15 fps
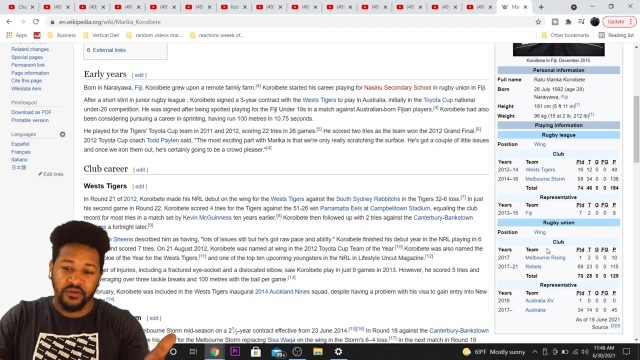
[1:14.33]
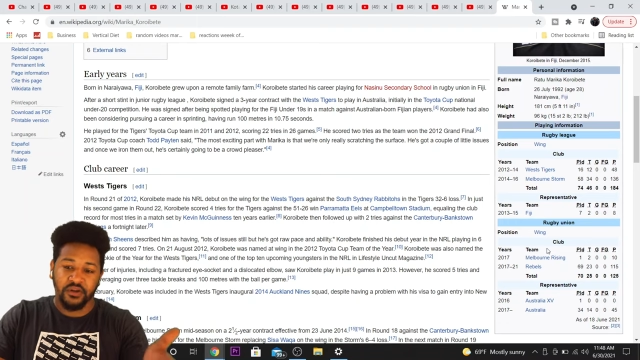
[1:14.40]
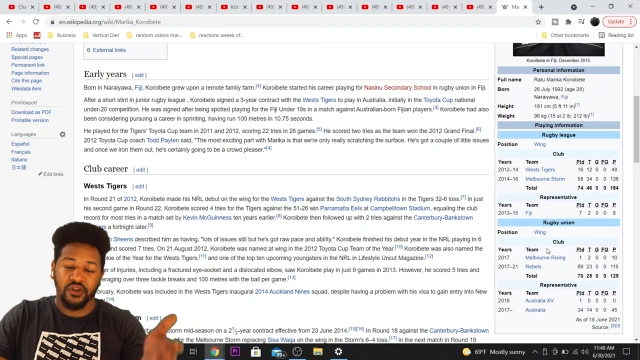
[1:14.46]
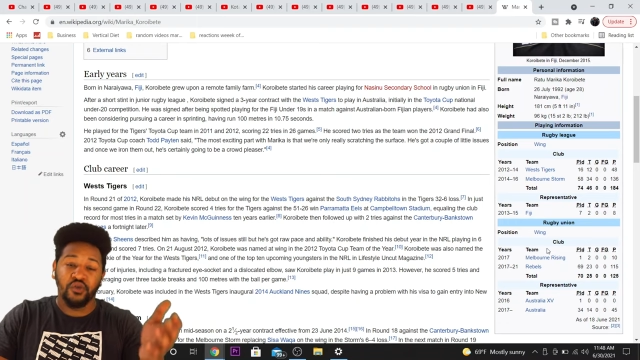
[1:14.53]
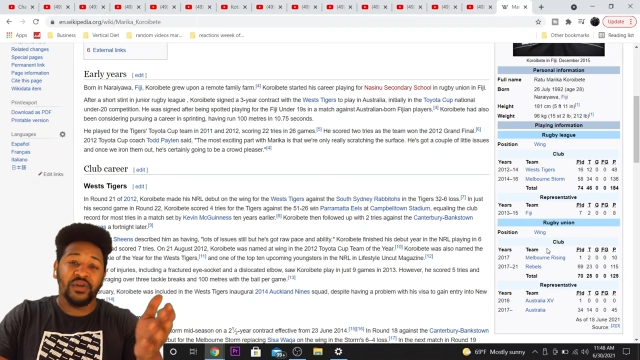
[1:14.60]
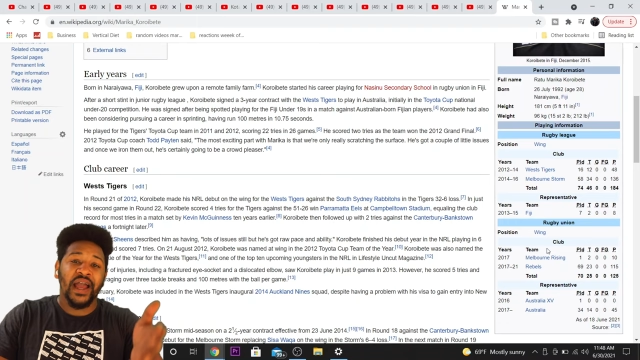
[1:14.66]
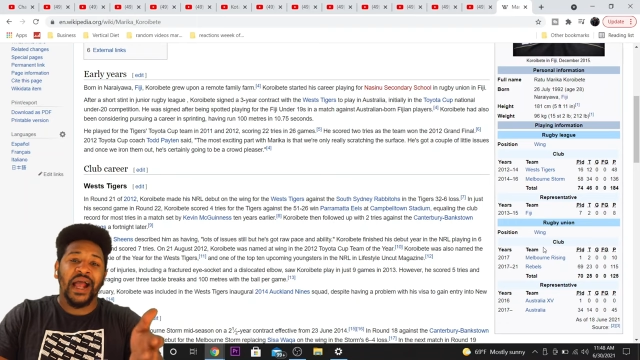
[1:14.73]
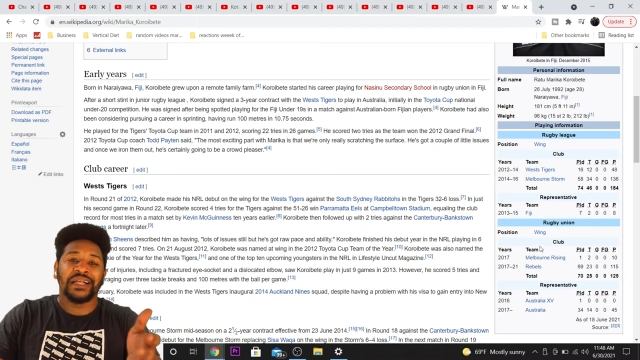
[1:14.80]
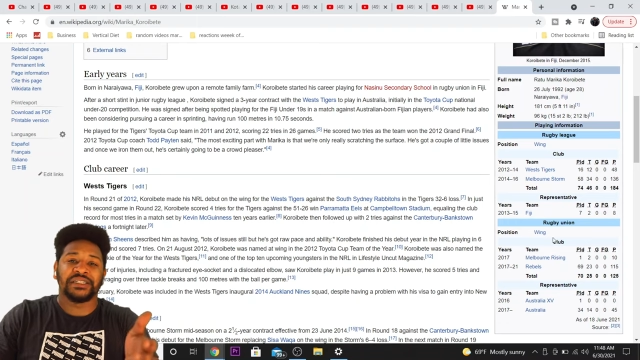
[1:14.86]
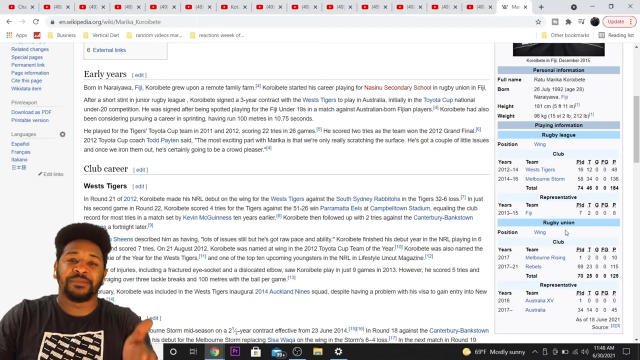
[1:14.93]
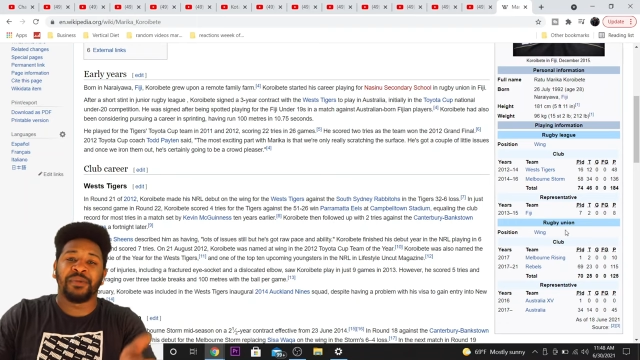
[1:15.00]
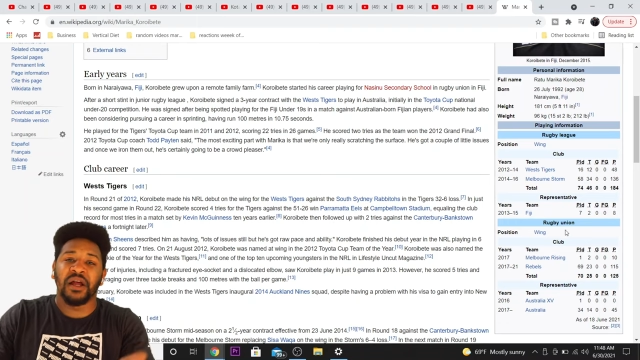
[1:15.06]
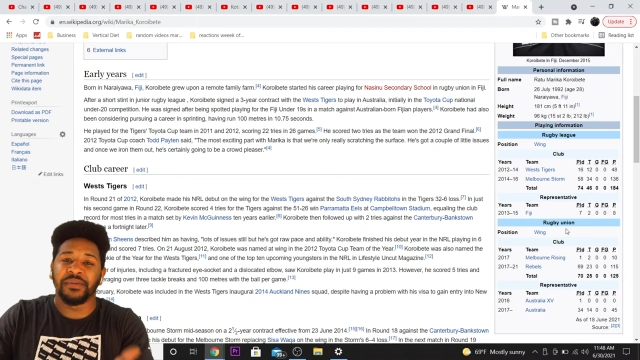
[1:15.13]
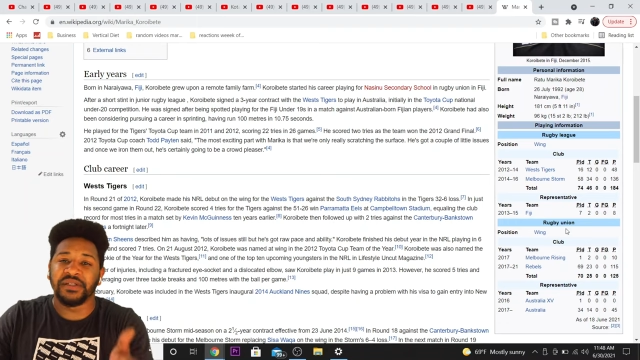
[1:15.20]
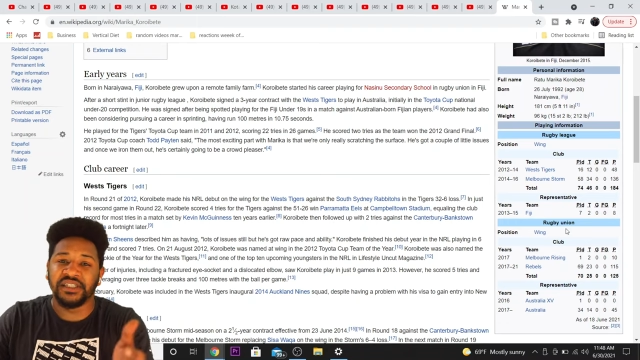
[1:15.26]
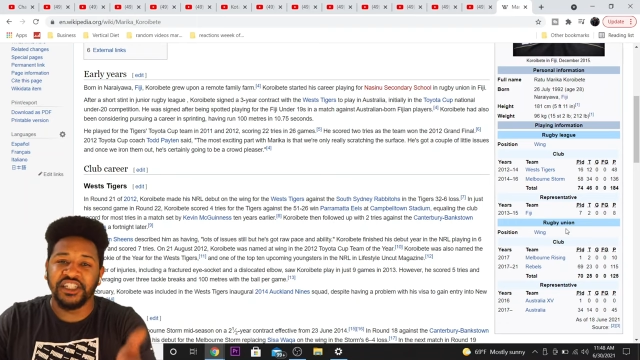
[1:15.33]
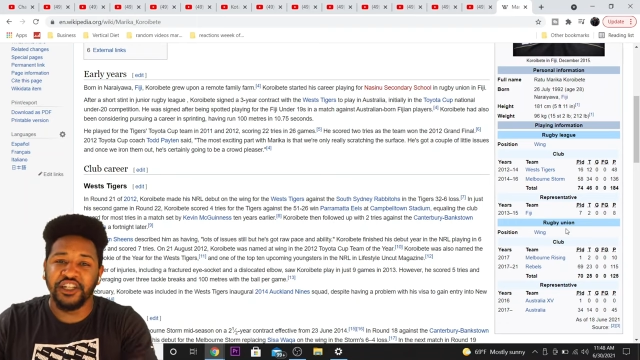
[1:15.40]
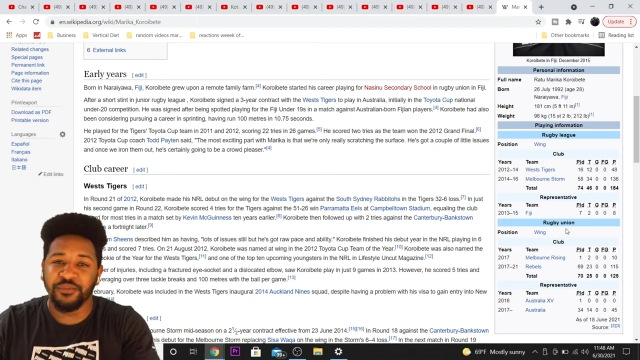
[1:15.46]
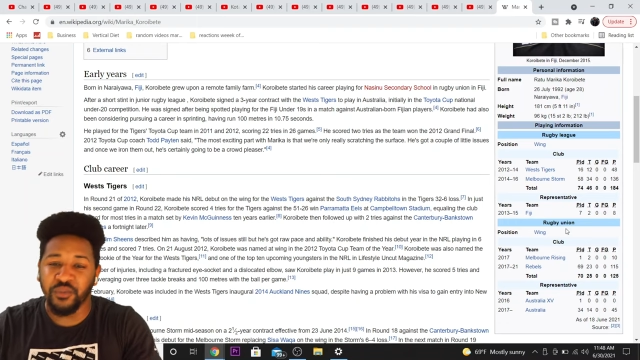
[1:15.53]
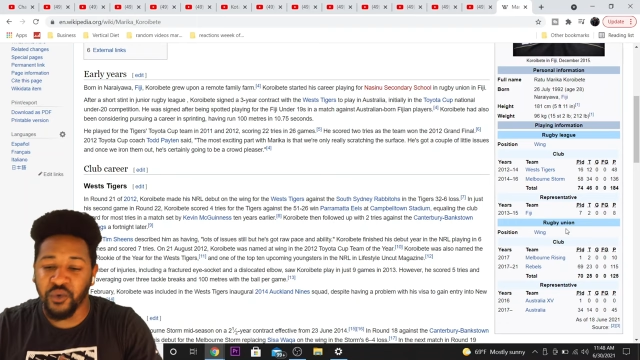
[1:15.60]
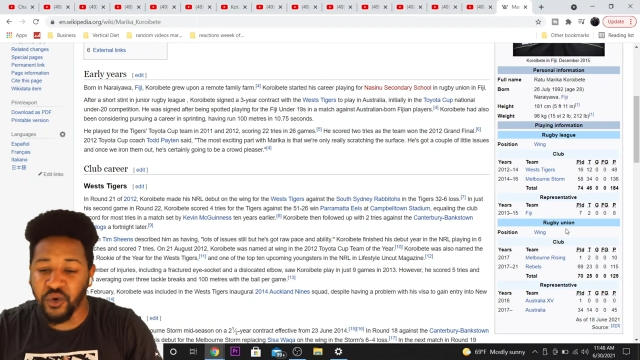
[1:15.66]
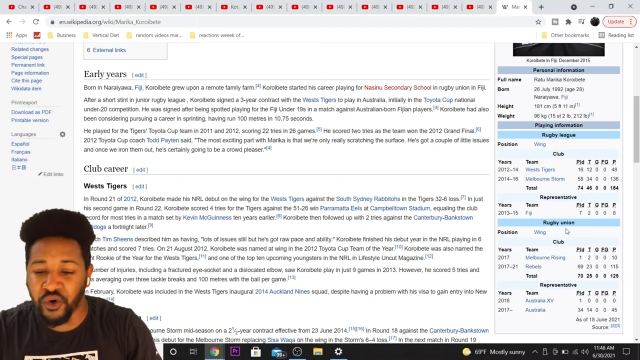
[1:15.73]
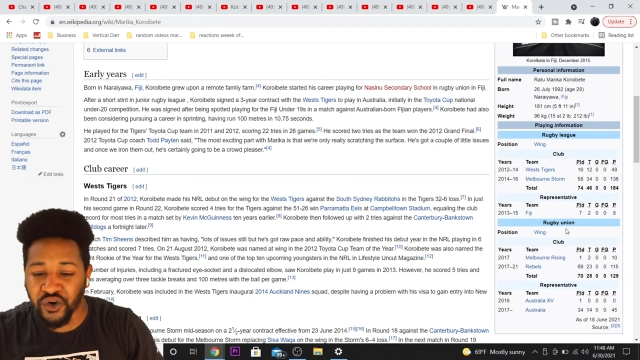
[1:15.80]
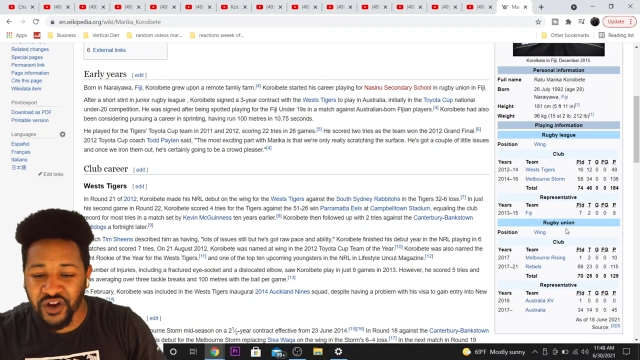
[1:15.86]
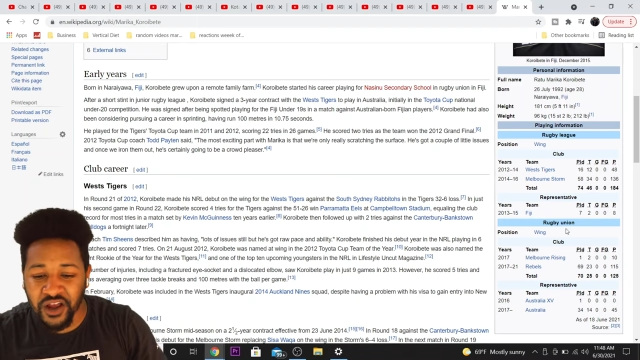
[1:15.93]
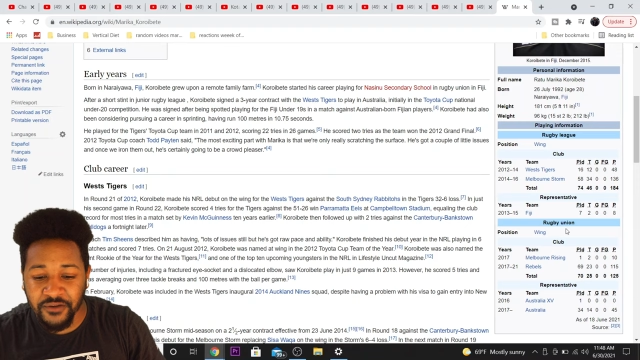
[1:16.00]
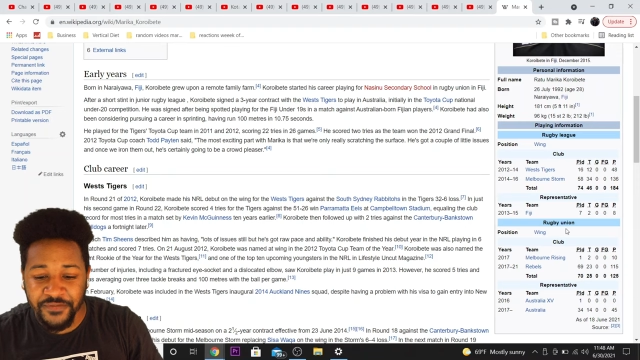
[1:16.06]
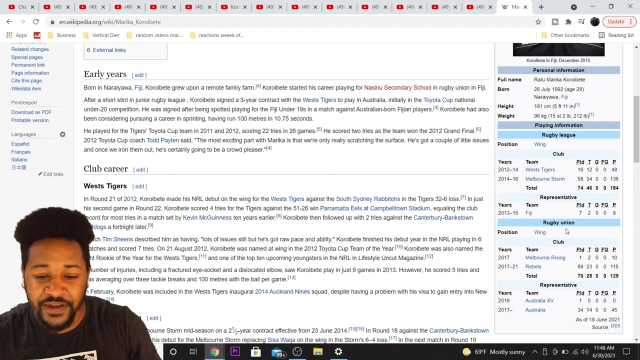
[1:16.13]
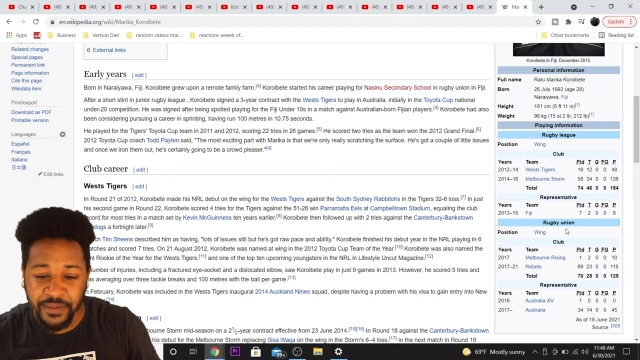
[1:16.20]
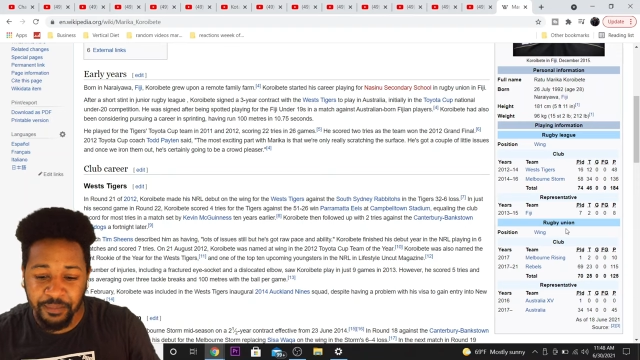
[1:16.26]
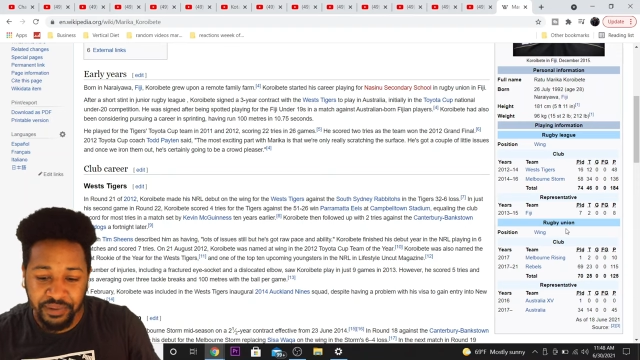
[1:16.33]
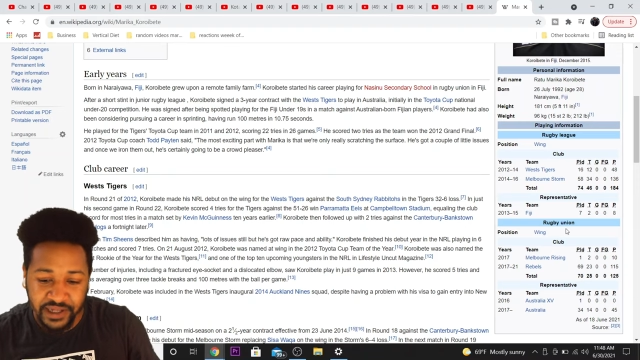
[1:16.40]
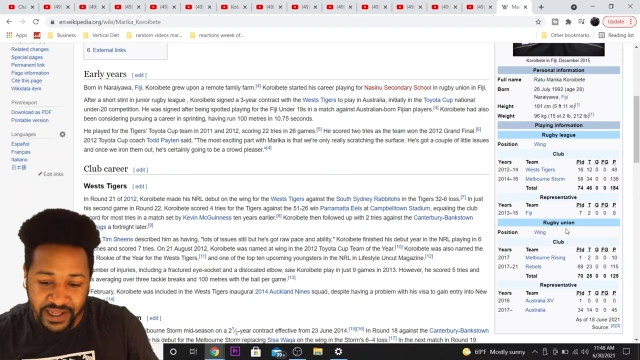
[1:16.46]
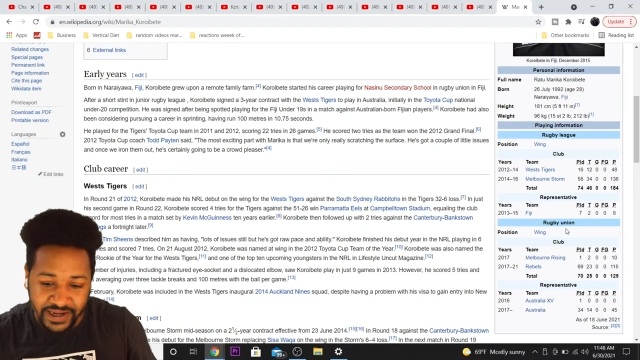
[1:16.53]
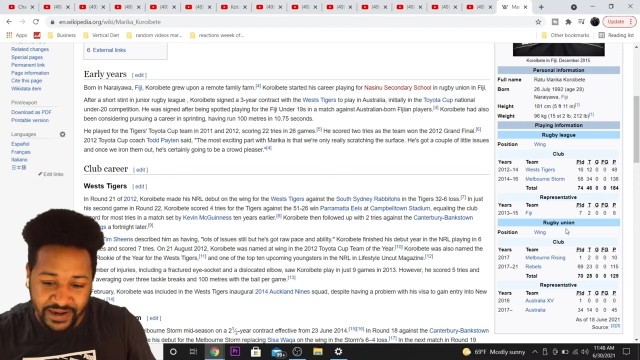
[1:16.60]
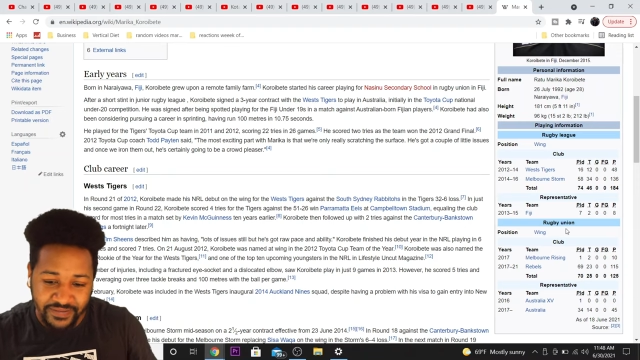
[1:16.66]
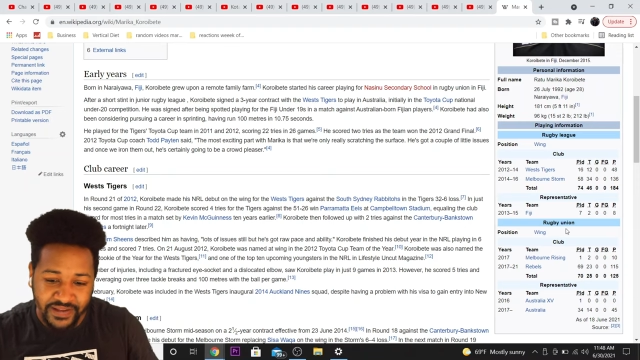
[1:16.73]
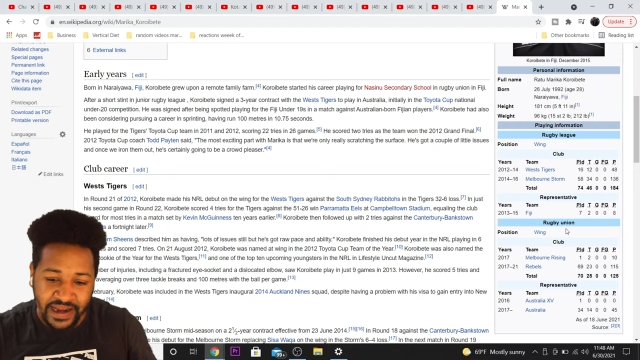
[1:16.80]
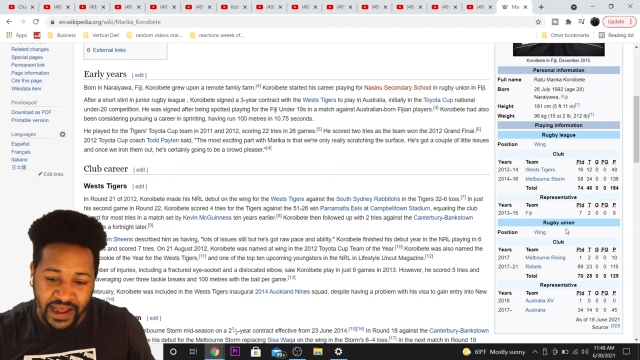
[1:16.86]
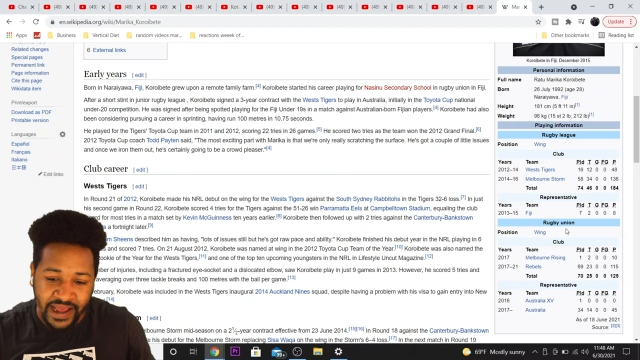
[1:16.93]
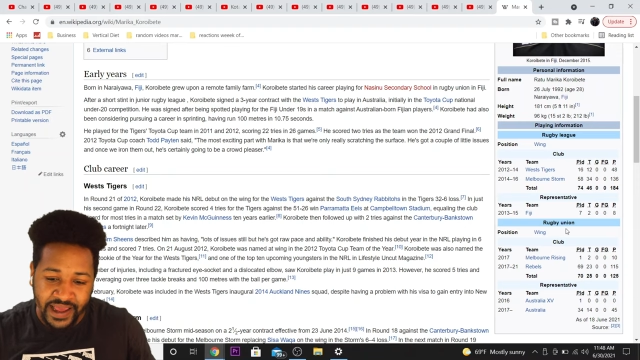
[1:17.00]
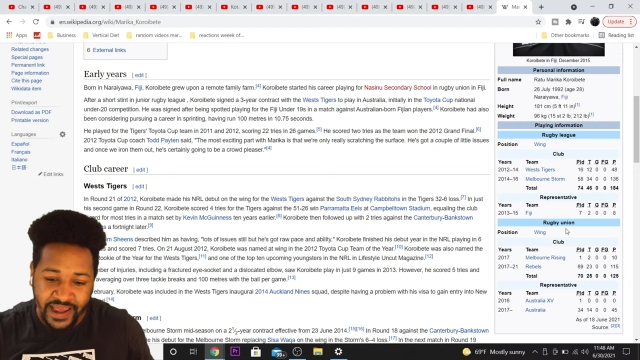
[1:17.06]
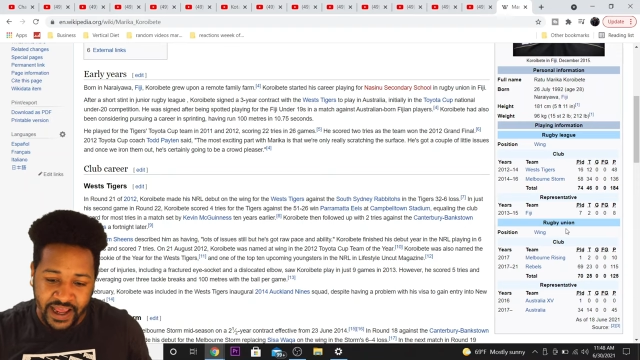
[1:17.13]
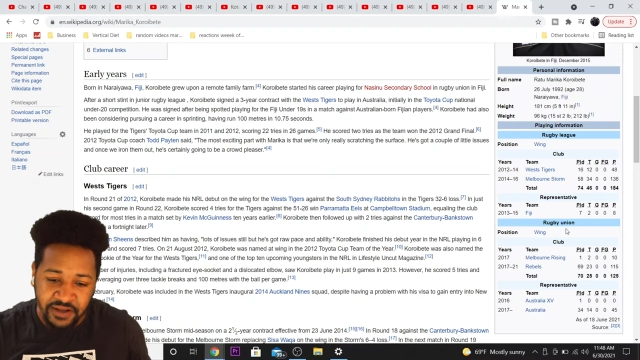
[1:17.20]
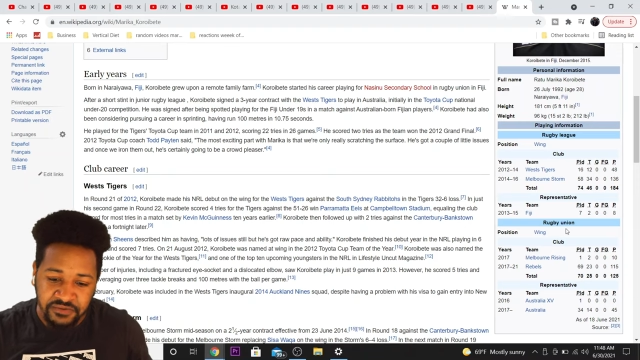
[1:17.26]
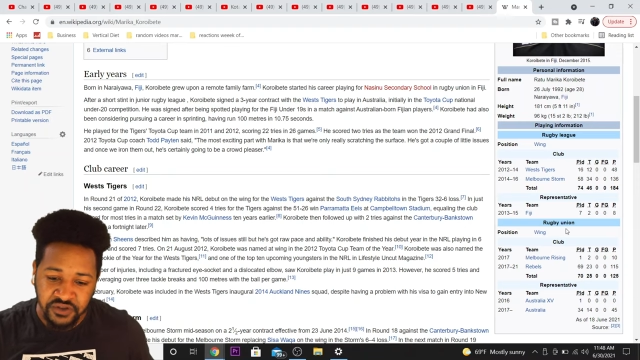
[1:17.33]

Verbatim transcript: you guys have probably seen more of him playing than I have,